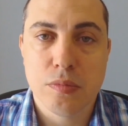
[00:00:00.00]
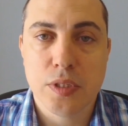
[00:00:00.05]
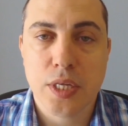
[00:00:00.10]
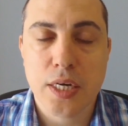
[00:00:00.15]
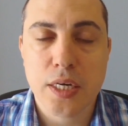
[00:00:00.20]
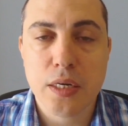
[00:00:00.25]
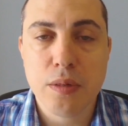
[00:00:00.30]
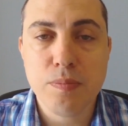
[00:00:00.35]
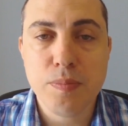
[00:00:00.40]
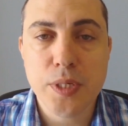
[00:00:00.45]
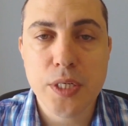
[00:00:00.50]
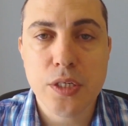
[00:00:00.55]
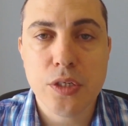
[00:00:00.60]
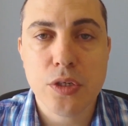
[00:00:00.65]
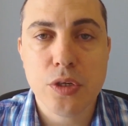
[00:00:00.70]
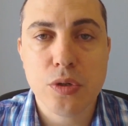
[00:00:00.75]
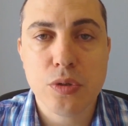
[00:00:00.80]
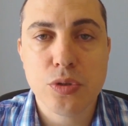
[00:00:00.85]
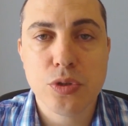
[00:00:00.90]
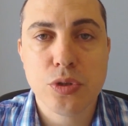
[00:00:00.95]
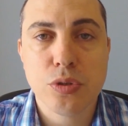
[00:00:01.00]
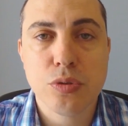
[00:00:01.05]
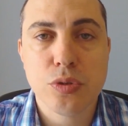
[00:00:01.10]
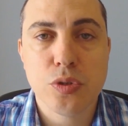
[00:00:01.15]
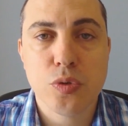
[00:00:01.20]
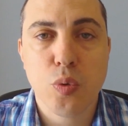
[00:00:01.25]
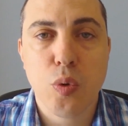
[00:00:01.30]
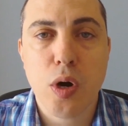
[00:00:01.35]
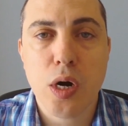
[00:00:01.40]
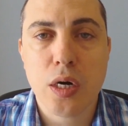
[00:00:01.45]
That company knows who
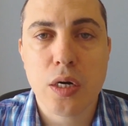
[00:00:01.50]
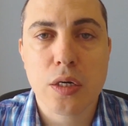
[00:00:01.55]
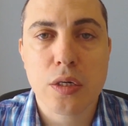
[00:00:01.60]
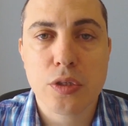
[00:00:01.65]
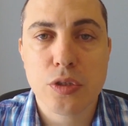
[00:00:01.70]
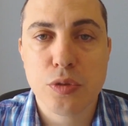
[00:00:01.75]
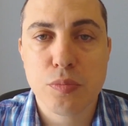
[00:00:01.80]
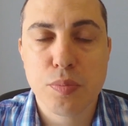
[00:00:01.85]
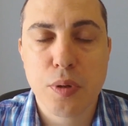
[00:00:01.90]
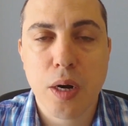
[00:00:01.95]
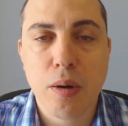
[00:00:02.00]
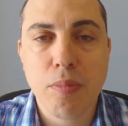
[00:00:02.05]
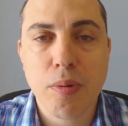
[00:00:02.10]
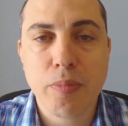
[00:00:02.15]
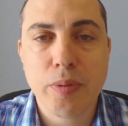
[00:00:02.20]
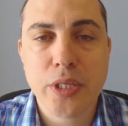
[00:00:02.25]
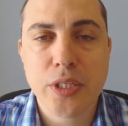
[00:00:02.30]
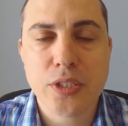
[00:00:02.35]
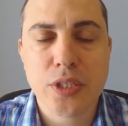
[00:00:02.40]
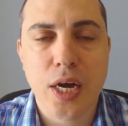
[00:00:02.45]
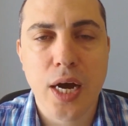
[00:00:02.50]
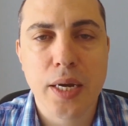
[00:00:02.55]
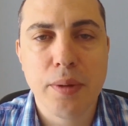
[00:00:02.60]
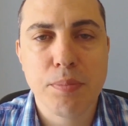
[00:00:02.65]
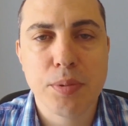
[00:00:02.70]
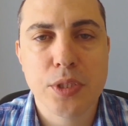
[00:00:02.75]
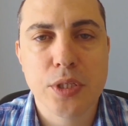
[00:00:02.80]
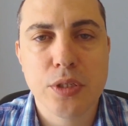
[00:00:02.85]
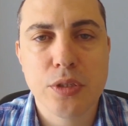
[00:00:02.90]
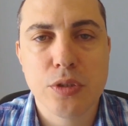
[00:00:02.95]
you are. You probably
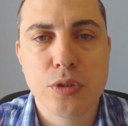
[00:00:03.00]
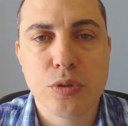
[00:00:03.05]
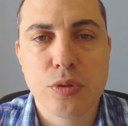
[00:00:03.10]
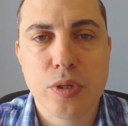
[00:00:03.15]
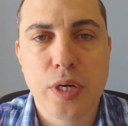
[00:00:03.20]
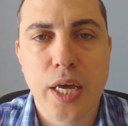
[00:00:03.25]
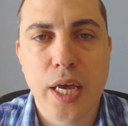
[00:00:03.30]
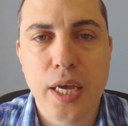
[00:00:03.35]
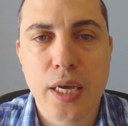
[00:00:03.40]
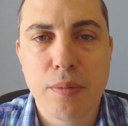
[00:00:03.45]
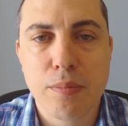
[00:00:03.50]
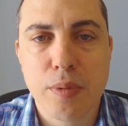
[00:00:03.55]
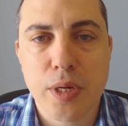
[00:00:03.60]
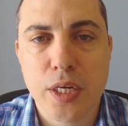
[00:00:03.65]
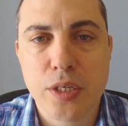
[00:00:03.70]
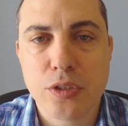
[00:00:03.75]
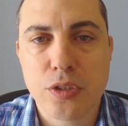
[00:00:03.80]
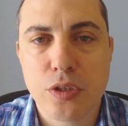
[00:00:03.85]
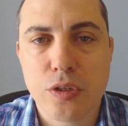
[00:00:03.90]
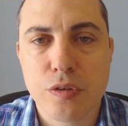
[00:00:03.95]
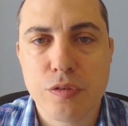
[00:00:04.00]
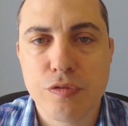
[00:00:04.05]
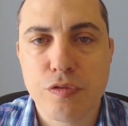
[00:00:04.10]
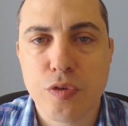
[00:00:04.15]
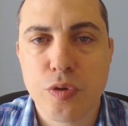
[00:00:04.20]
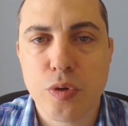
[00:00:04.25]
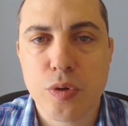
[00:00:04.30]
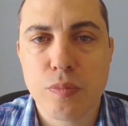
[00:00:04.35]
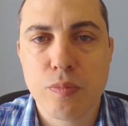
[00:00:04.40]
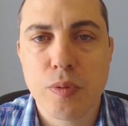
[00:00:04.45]
typed in your name into the
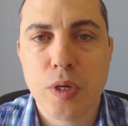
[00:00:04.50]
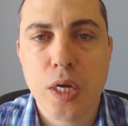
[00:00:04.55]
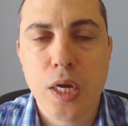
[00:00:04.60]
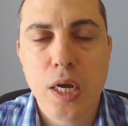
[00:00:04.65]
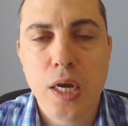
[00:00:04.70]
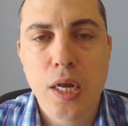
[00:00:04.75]
form.